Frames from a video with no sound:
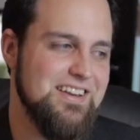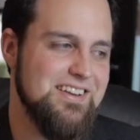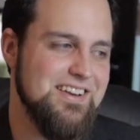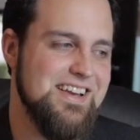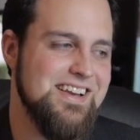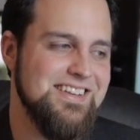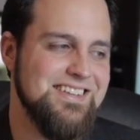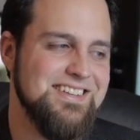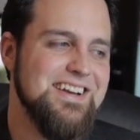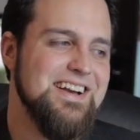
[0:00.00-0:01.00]
A,
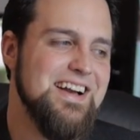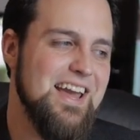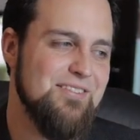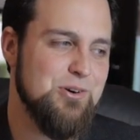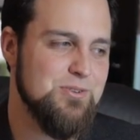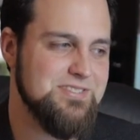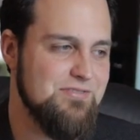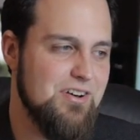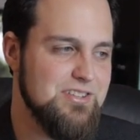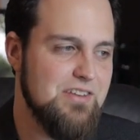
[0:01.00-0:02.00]
and of course
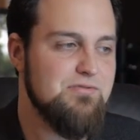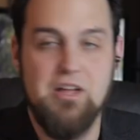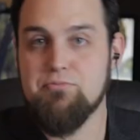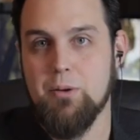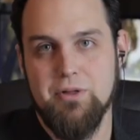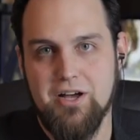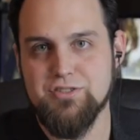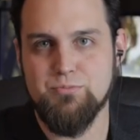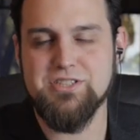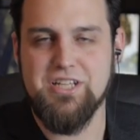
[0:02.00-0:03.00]
they've, they've they've probably
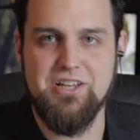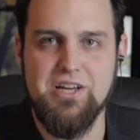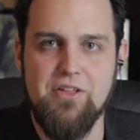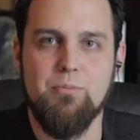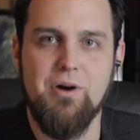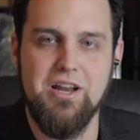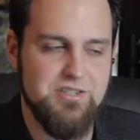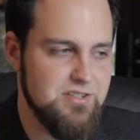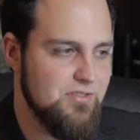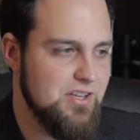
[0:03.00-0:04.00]
also been selling to other
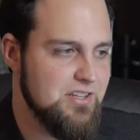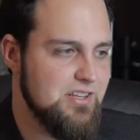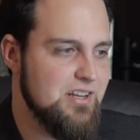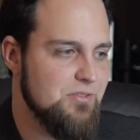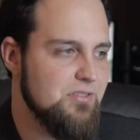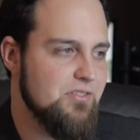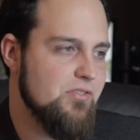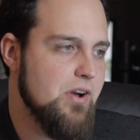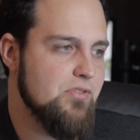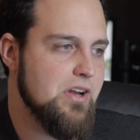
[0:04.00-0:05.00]
branches of the you know of the,
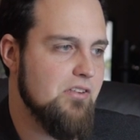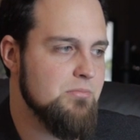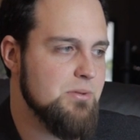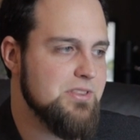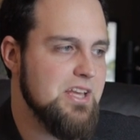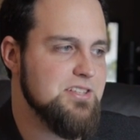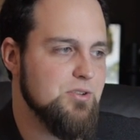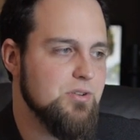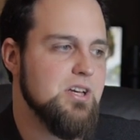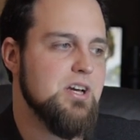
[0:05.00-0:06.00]
of the government. But they
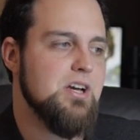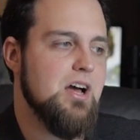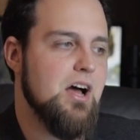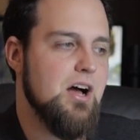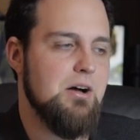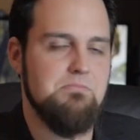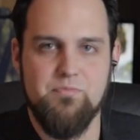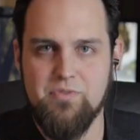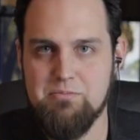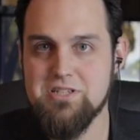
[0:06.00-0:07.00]
sold, um,
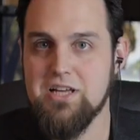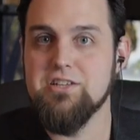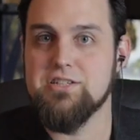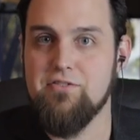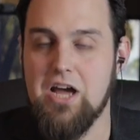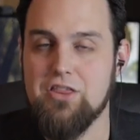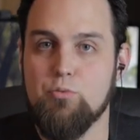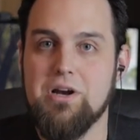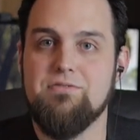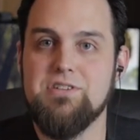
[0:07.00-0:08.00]
they've been selling stuff at the
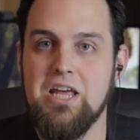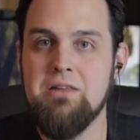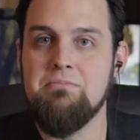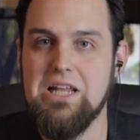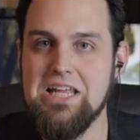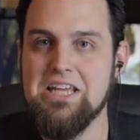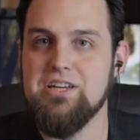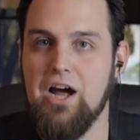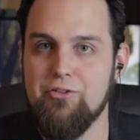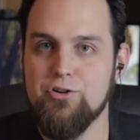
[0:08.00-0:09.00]
rate of ten million
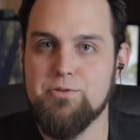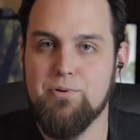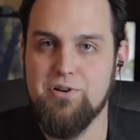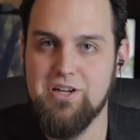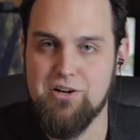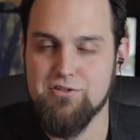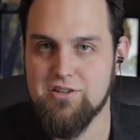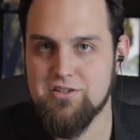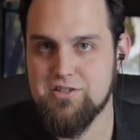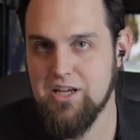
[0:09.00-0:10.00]
dollars per year to
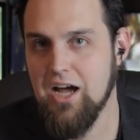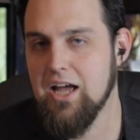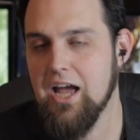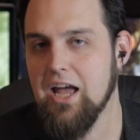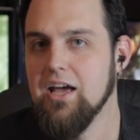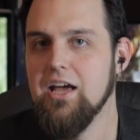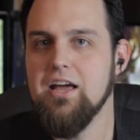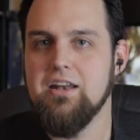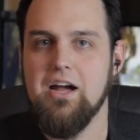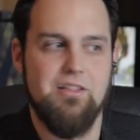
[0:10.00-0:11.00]
the C I A.
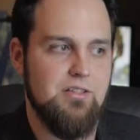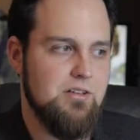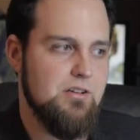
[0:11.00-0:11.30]
Now,